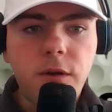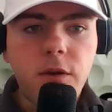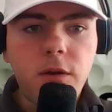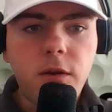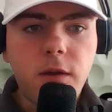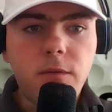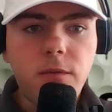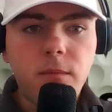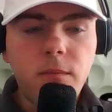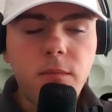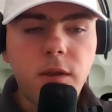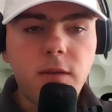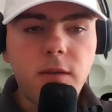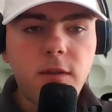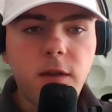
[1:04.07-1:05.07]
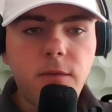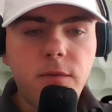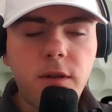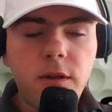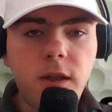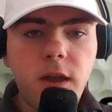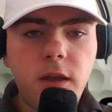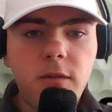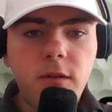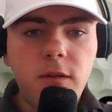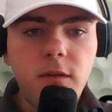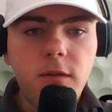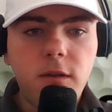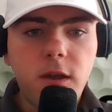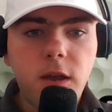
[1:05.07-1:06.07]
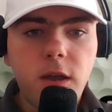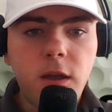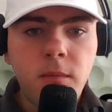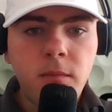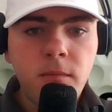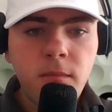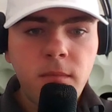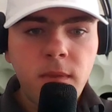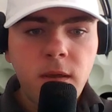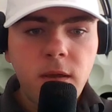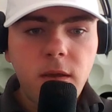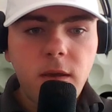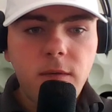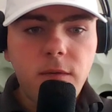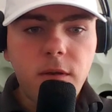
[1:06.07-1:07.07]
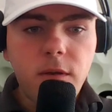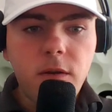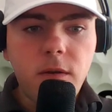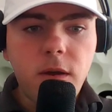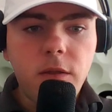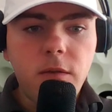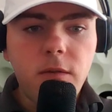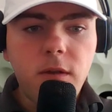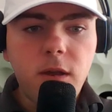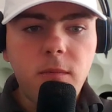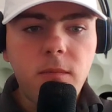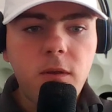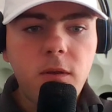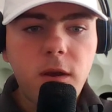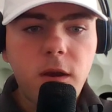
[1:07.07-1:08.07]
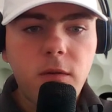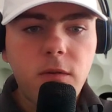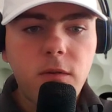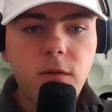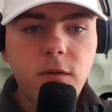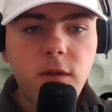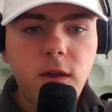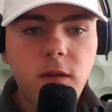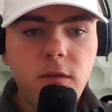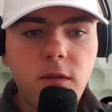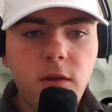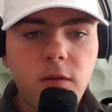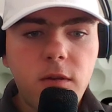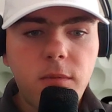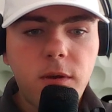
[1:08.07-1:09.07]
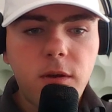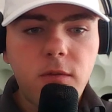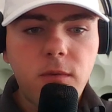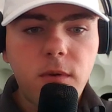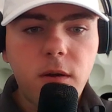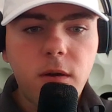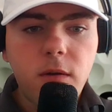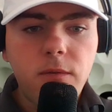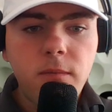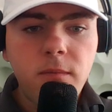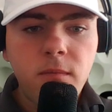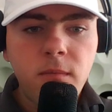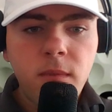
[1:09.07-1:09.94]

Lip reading: You have like Stanford in the ACC, you have other teams, Arizona State's now in the Big 12,